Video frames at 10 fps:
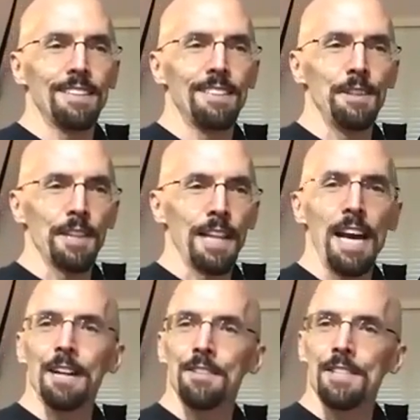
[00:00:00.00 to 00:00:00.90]
doing
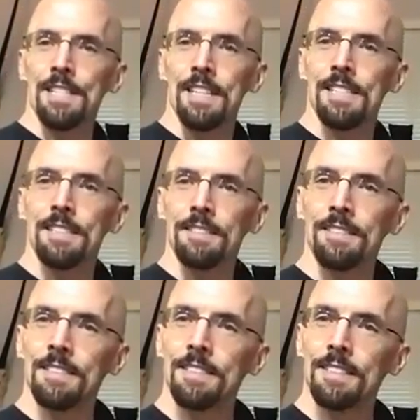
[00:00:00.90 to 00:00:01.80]
that ever since.
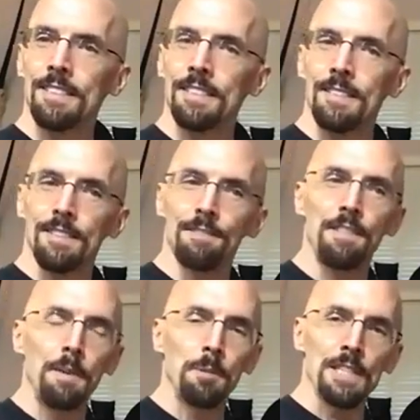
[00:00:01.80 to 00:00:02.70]
So
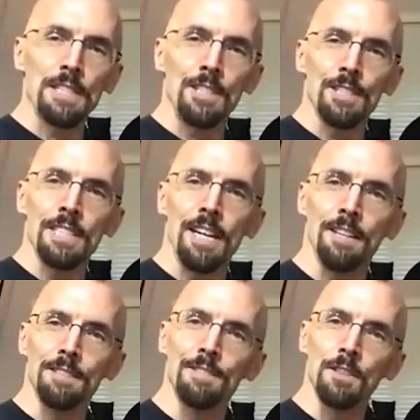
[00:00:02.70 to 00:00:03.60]
50 plus years
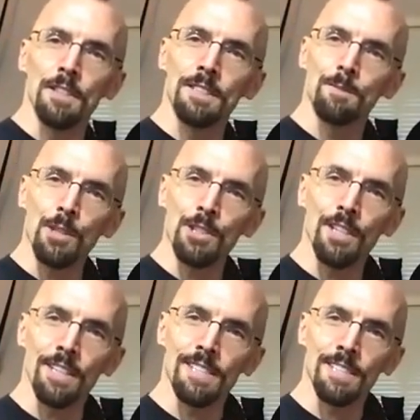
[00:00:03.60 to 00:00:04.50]
now of doing martial
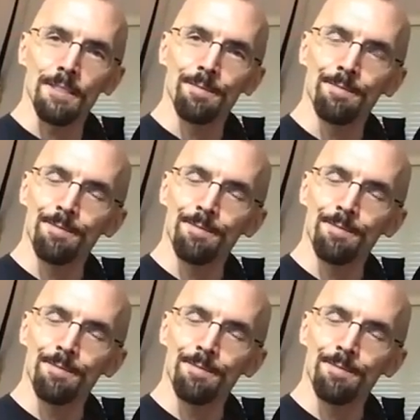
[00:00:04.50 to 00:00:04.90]
arts. So.